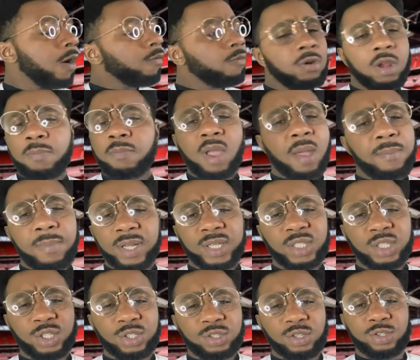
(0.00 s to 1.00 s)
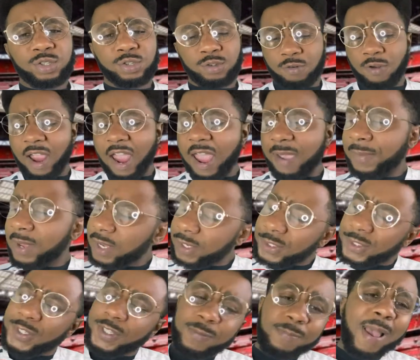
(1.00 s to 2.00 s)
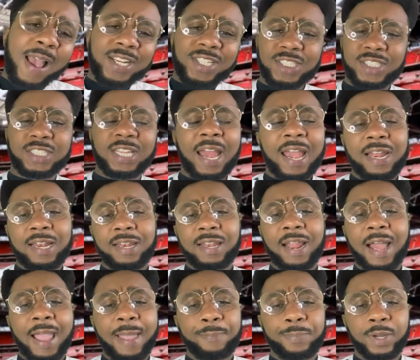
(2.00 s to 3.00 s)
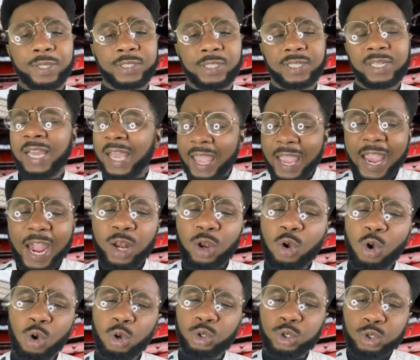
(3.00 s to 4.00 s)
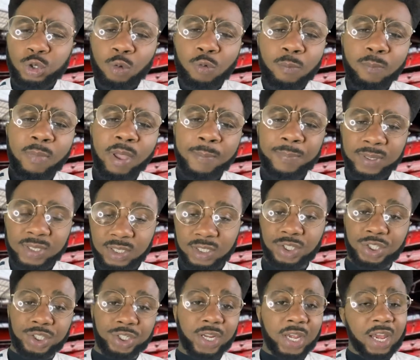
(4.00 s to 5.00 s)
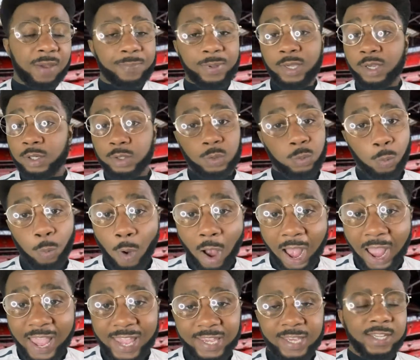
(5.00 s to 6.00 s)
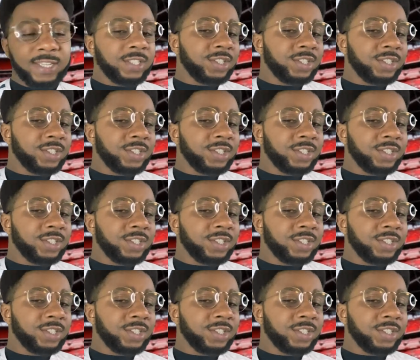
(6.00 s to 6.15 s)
remember to subscribe, smash that like button, and also remember to share, because why?